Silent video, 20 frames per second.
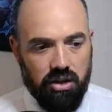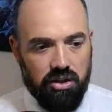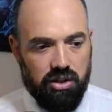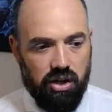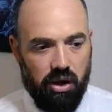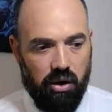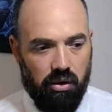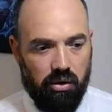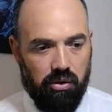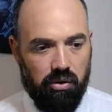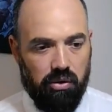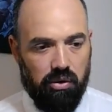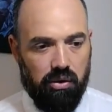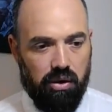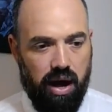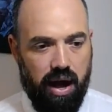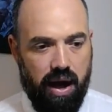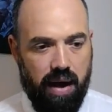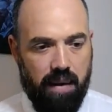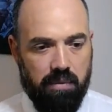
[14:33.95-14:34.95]

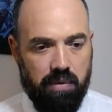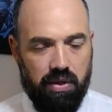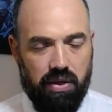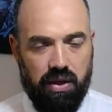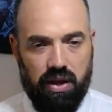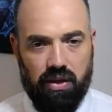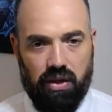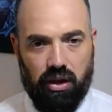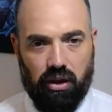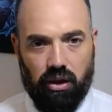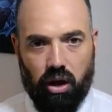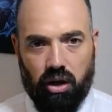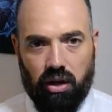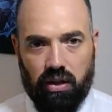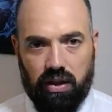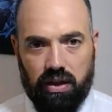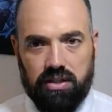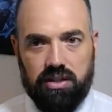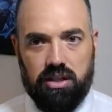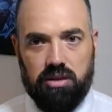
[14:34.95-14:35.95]
So a
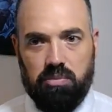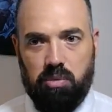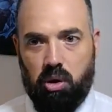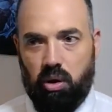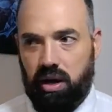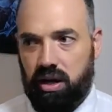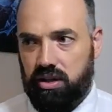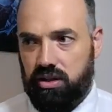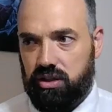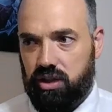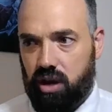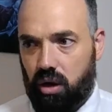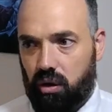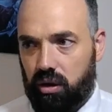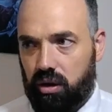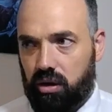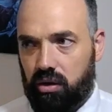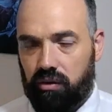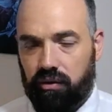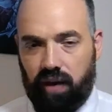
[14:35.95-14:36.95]
lot of this is more
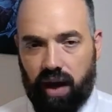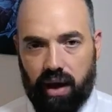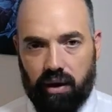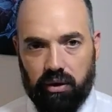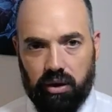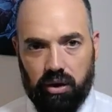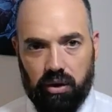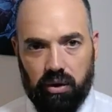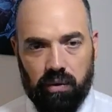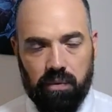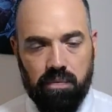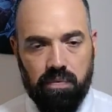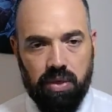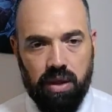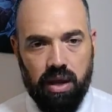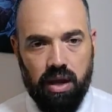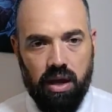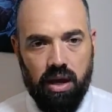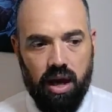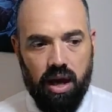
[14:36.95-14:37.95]
historical value,
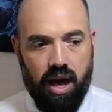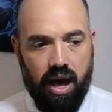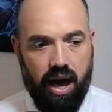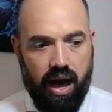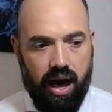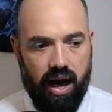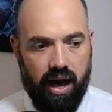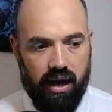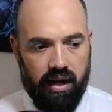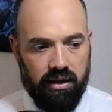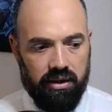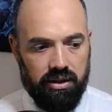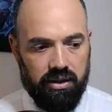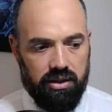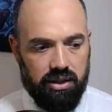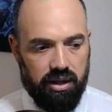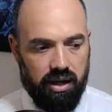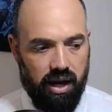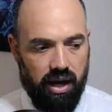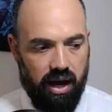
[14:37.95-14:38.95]

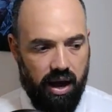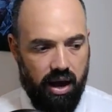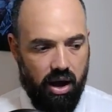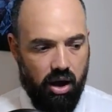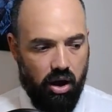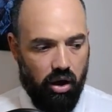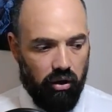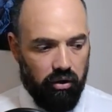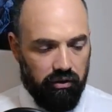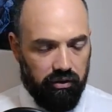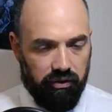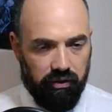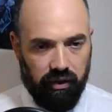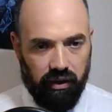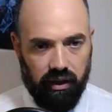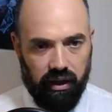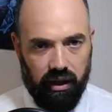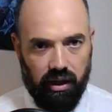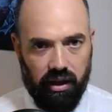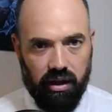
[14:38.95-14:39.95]
and
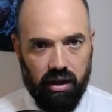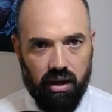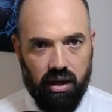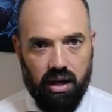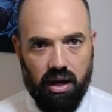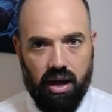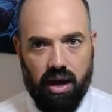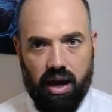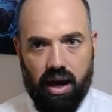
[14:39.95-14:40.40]
hopefully